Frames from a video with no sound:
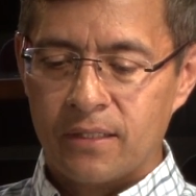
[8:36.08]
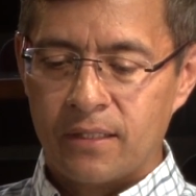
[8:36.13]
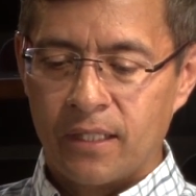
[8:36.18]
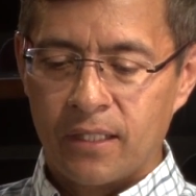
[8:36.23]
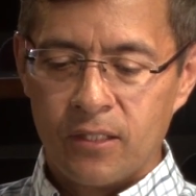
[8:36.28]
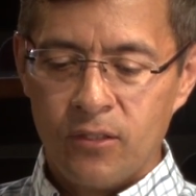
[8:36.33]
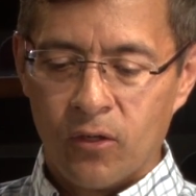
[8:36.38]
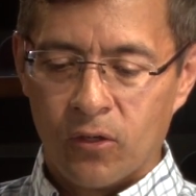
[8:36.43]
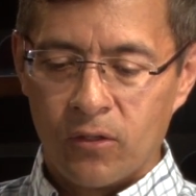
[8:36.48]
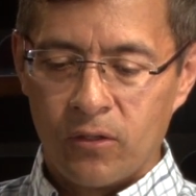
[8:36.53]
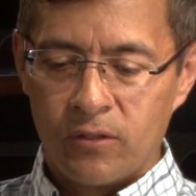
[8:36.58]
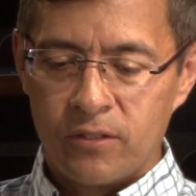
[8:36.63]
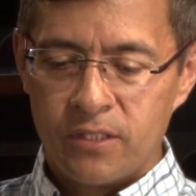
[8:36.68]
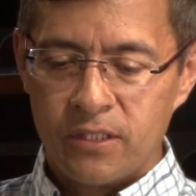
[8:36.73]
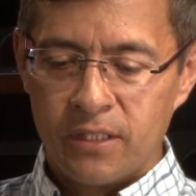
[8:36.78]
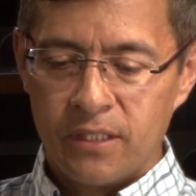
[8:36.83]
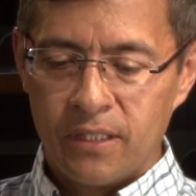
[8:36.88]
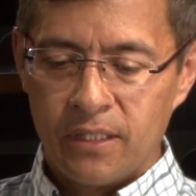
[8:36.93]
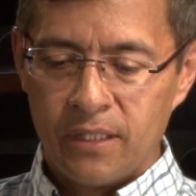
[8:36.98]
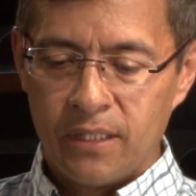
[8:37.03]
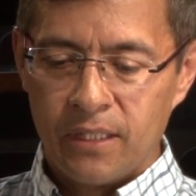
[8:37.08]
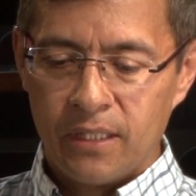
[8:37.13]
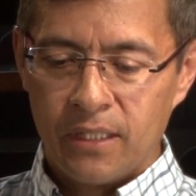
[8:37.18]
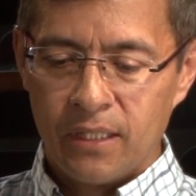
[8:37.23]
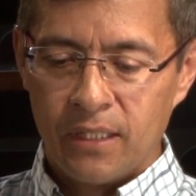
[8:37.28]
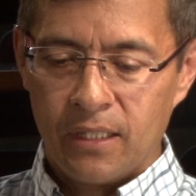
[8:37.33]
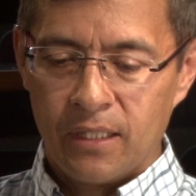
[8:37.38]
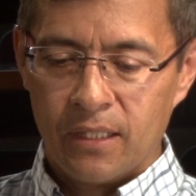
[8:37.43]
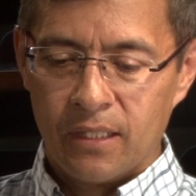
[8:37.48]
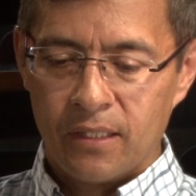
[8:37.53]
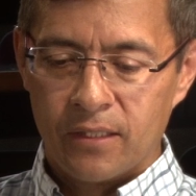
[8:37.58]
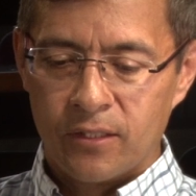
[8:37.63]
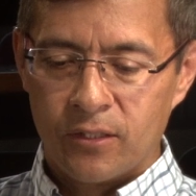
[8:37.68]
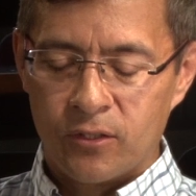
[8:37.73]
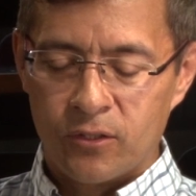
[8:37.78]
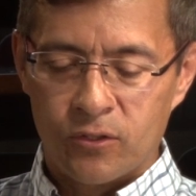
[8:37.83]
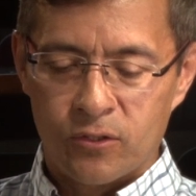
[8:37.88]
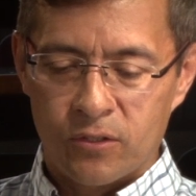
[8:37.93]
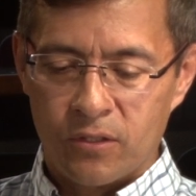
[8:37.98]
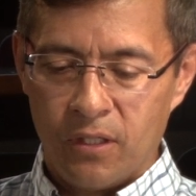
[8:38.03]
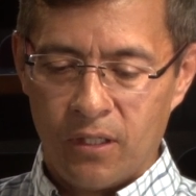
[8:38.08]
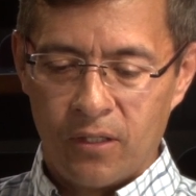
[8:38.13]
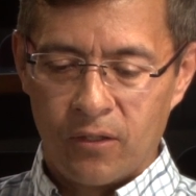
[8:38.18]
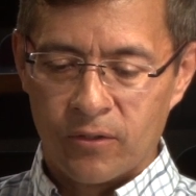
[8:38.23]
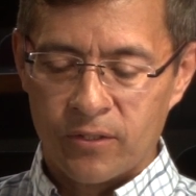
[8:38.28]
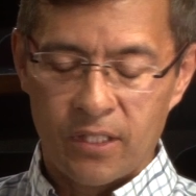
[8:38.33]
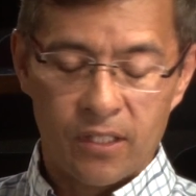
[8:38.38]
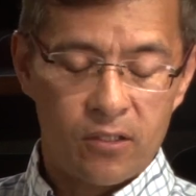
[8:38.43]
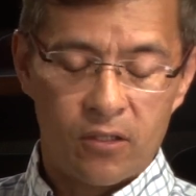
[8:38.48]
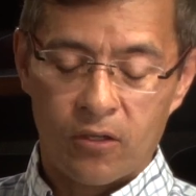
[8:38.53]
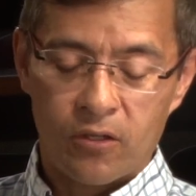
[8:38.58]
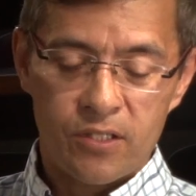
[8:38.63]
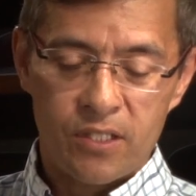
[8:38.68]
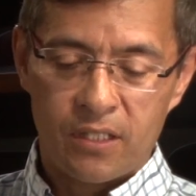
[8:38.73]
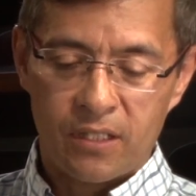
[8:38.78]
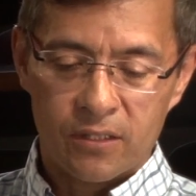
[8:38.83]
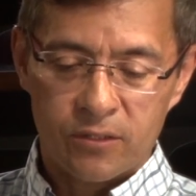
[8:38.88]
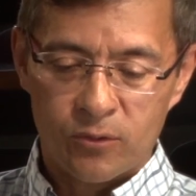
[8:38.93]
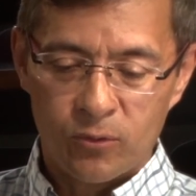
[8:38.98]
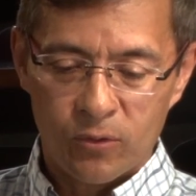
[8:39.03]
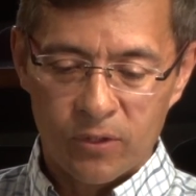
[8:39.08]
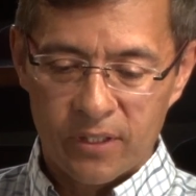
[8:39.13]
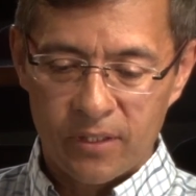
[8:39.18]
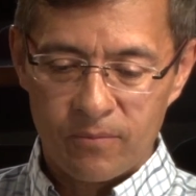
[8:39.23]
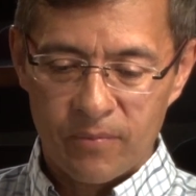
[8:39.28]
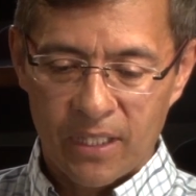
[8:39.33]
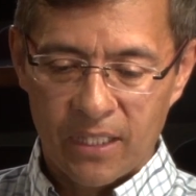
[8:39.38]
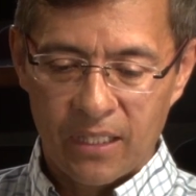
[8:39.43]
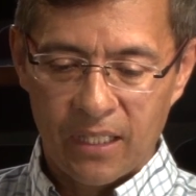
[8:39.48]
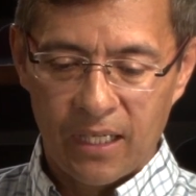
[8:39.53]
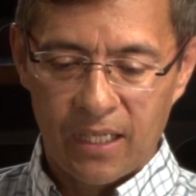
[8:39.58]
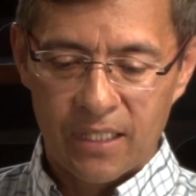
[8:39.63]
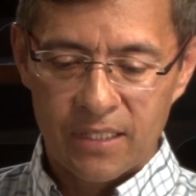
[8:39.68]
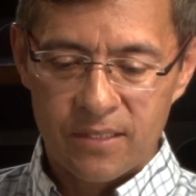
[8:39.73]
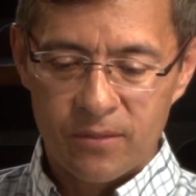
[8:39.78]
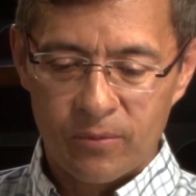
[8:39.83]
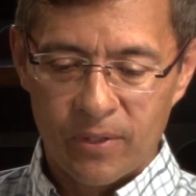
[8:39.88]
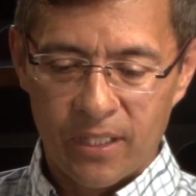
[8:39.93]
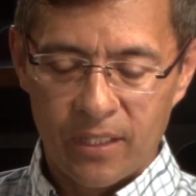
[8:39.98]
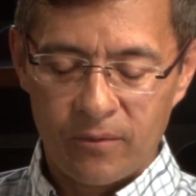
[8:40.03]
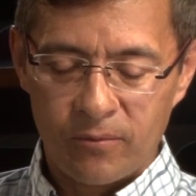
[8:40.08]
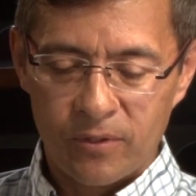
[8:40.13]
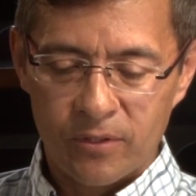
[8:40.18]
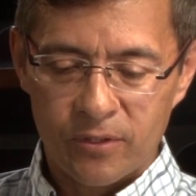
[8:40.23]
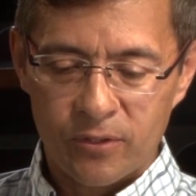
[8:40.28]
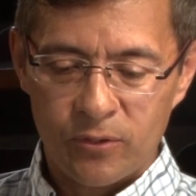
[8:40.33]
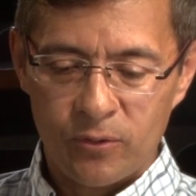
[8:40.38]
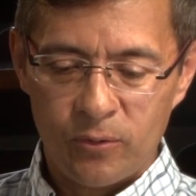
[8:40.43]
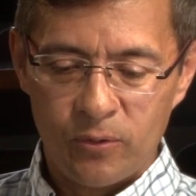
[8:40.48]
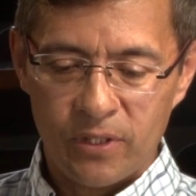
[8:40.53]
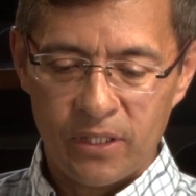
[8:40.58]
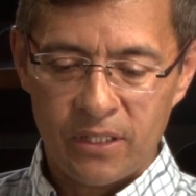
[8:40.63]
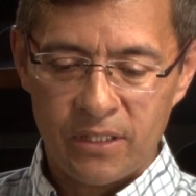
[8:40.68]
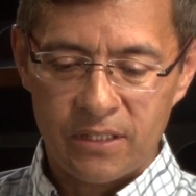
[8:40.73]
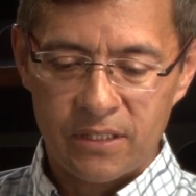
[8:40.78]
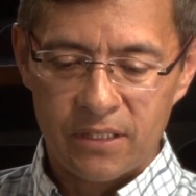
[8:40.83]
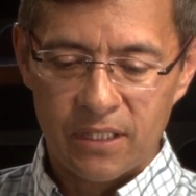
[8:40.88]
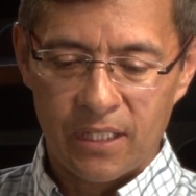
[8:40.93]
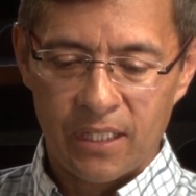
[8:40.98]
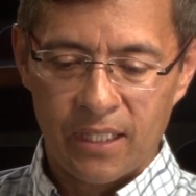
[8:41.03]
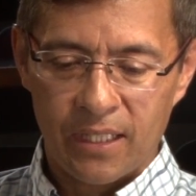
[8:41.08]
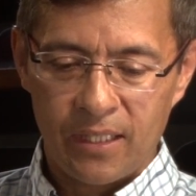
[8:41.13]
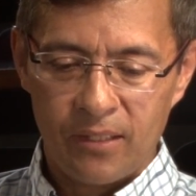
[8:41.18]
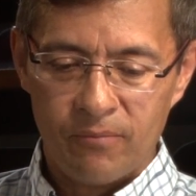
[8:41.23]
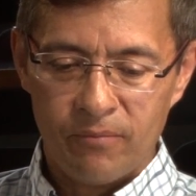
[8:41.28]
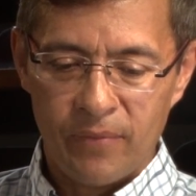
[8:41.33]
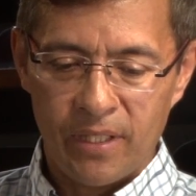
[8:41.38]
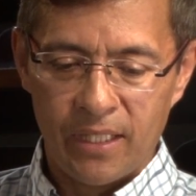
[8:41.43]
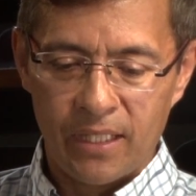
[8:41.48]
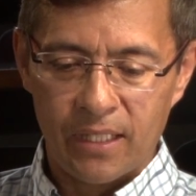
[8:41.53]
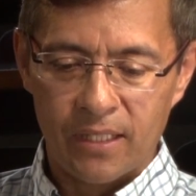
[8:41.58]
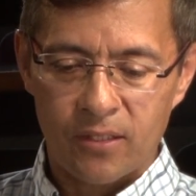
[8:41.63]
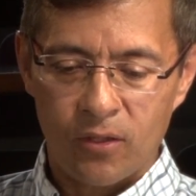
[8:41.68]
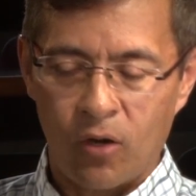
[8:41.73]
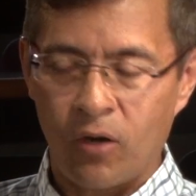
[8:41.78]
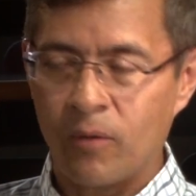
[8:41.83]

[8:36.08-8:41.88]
technology or technological tool in my class, what I will do is I make it